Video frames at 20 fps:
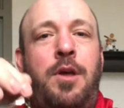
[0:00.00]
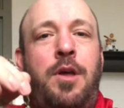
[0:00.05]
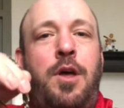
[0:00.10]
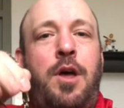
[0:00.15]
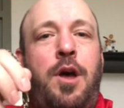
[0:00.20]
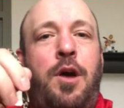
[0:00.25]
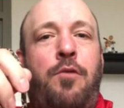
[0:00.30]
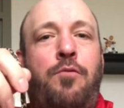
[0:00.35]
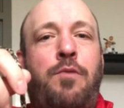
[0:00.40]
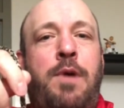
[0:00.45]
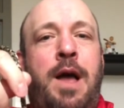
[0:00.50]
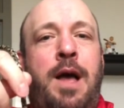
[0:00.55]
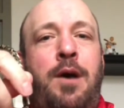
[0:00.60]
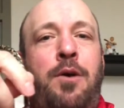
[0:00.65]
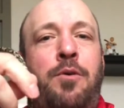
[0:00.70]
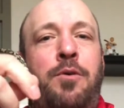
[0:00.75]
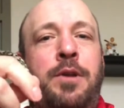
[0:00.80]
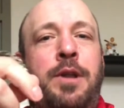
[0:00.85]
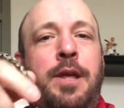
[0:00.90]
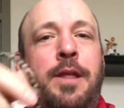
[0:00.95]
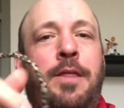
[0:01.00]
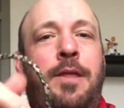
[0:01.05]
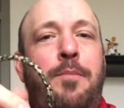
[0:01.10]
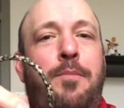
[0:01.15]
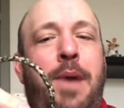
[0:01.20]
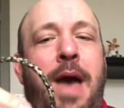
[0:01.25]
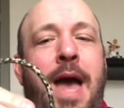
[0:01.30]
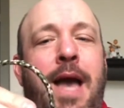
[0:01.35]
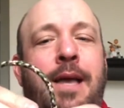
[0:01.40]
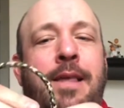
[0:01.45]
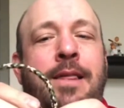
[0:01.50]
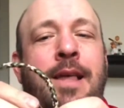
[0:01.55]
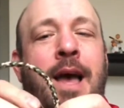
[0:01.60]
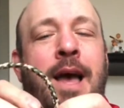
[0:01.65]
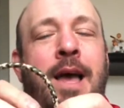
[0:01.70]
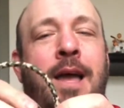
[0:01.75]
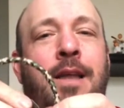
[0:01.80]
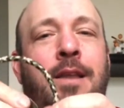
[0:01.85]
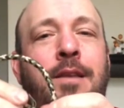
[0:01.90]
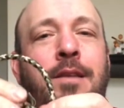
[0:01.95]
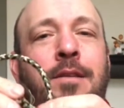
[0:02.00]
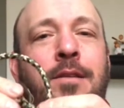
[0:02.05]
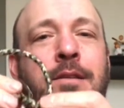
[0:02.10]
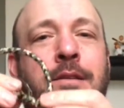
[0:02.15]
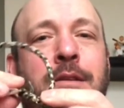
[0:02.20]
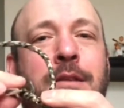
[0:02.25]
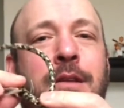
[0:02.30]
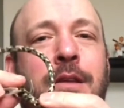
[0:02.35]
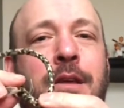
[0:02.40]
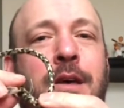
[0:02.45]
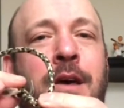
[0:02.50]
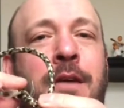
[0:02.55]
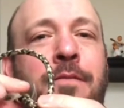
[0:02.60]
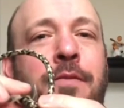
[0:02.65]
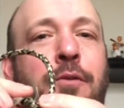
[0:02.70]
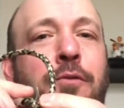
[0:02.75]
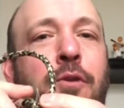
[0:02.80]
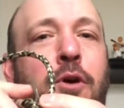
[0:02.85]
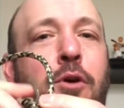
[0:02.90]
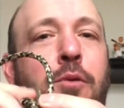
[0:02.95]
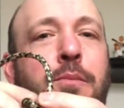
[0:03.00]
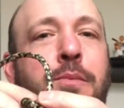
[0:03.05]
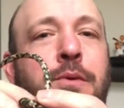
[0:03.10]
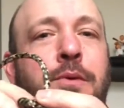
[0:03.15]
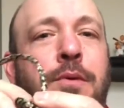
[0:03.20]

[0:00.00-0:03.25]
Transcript: around the back side of the rope,